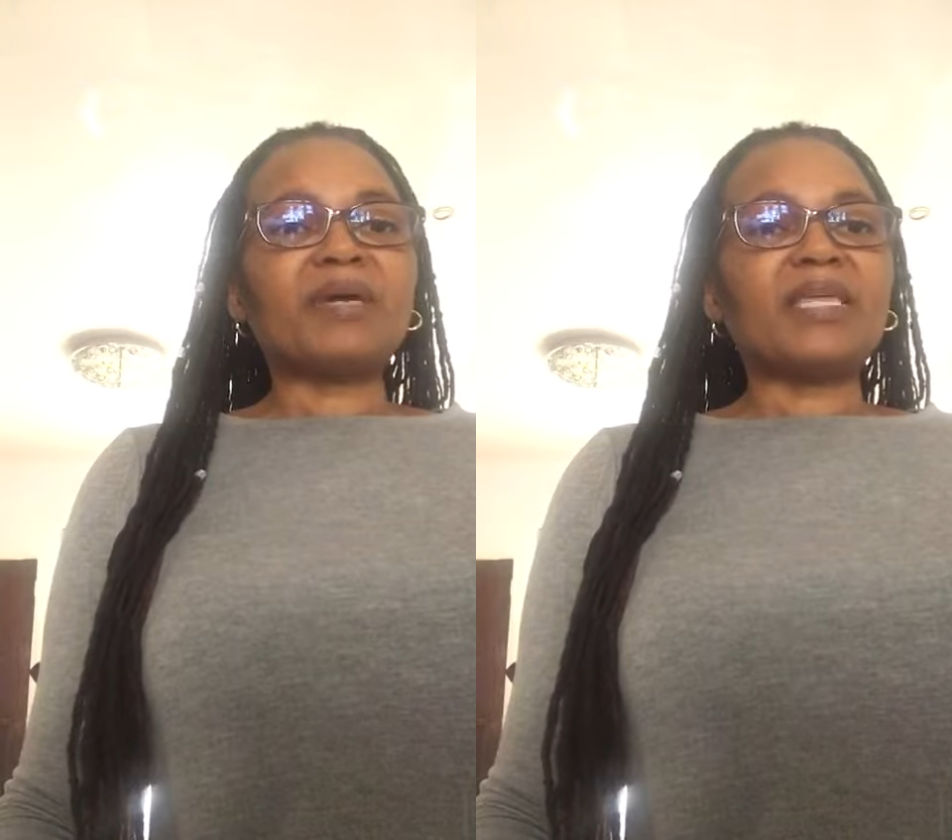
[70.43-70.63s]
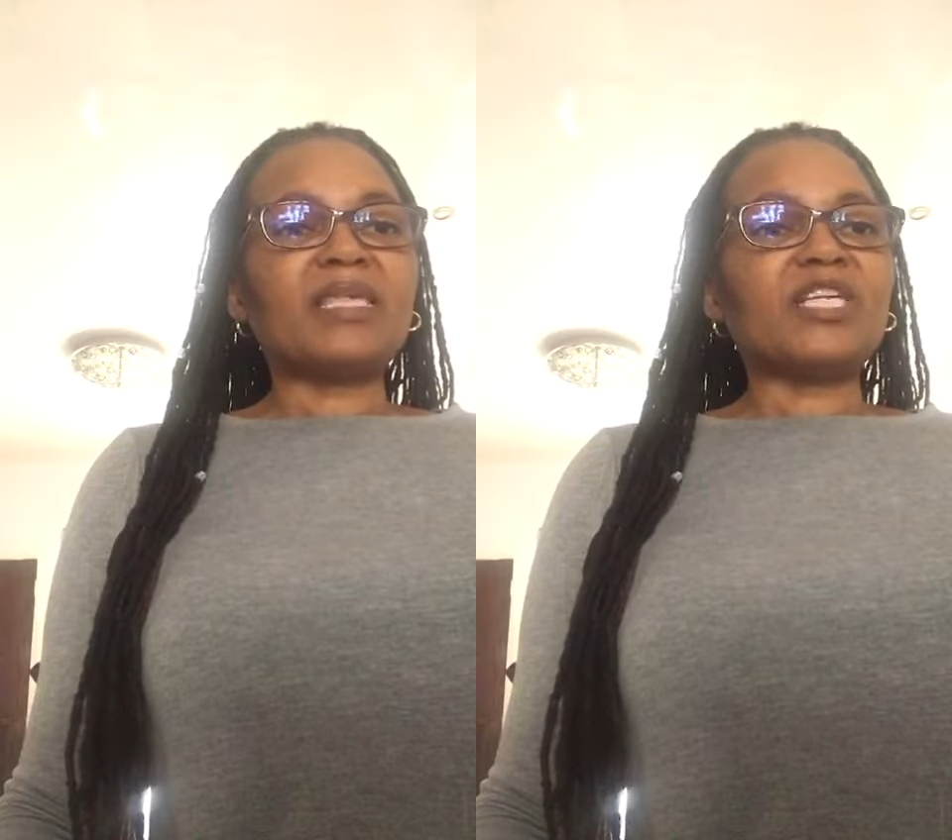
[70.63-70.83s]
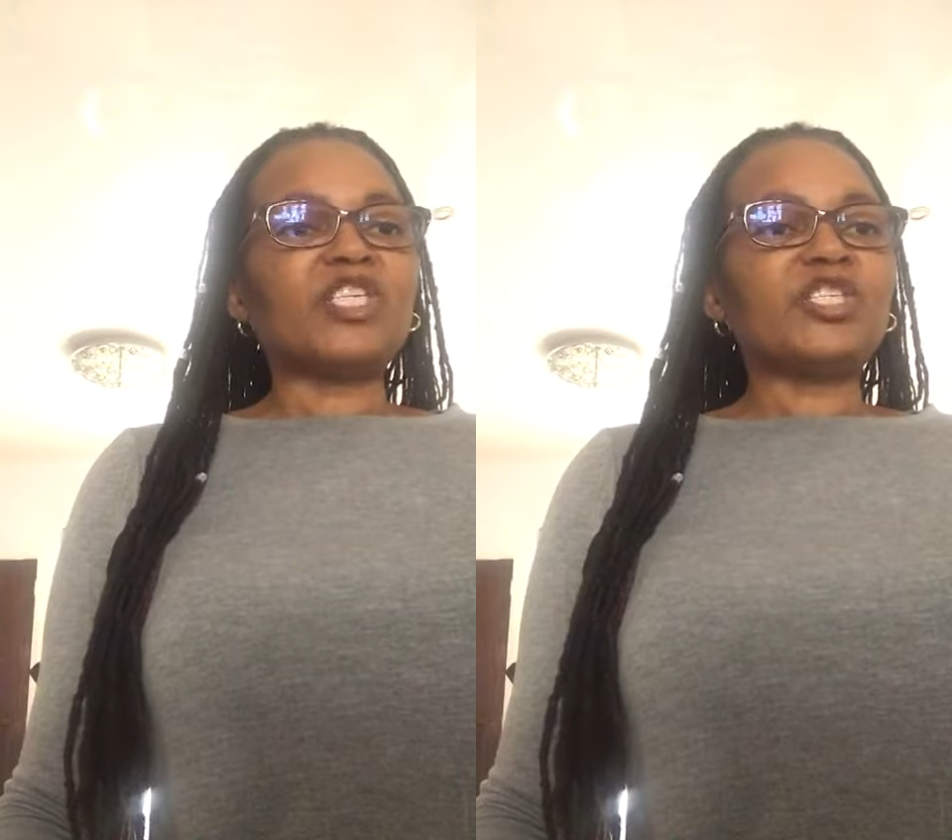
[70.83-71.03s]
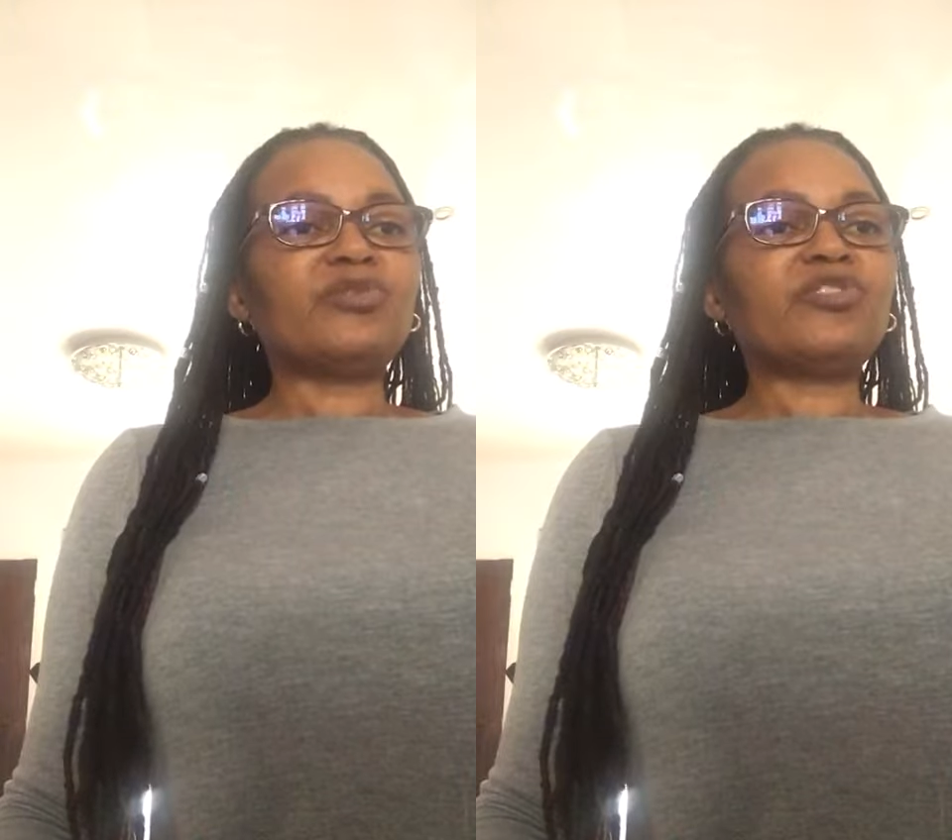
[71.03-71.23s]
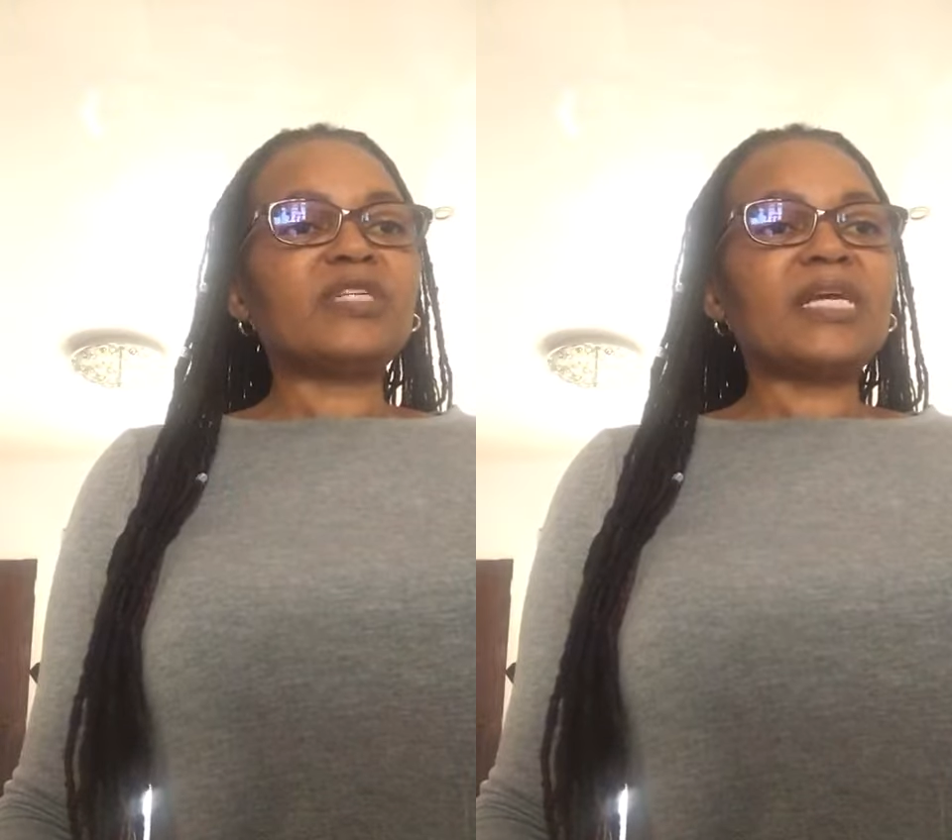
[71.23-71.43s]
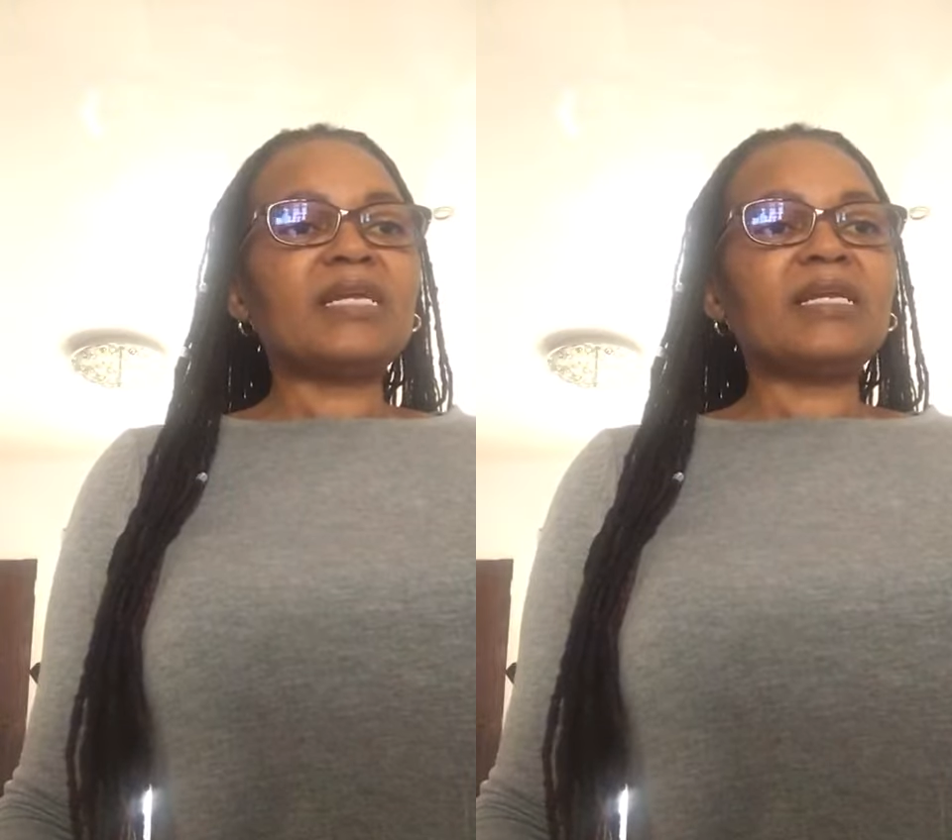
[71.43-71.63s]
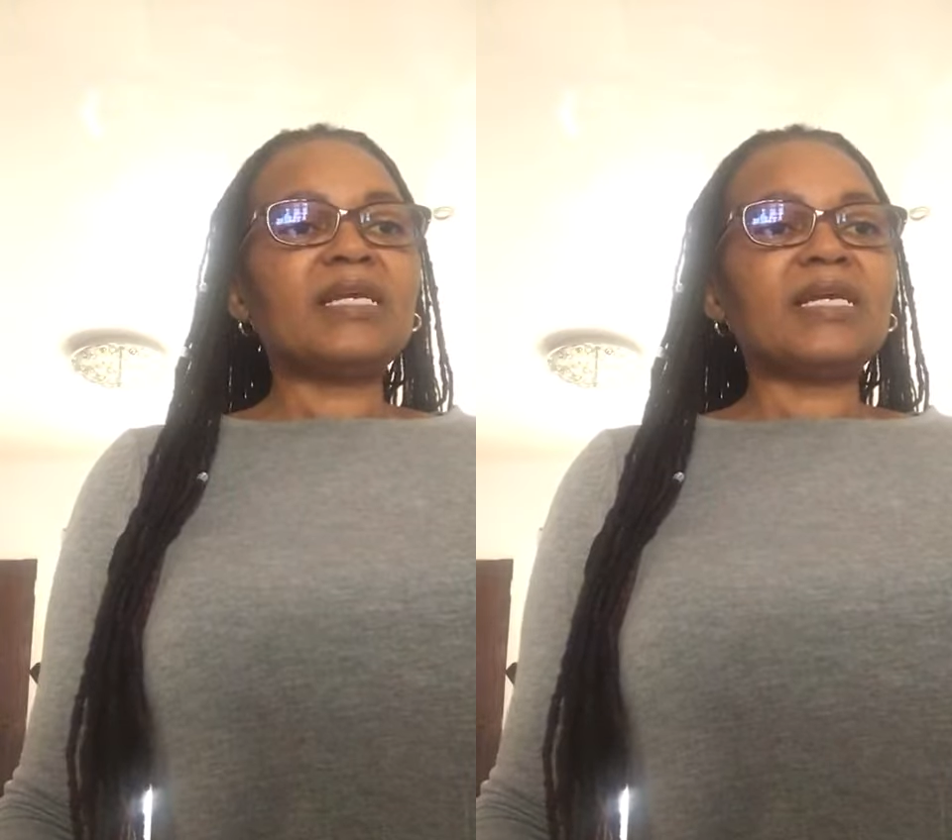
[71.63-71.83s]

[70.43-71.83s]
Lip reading: by their children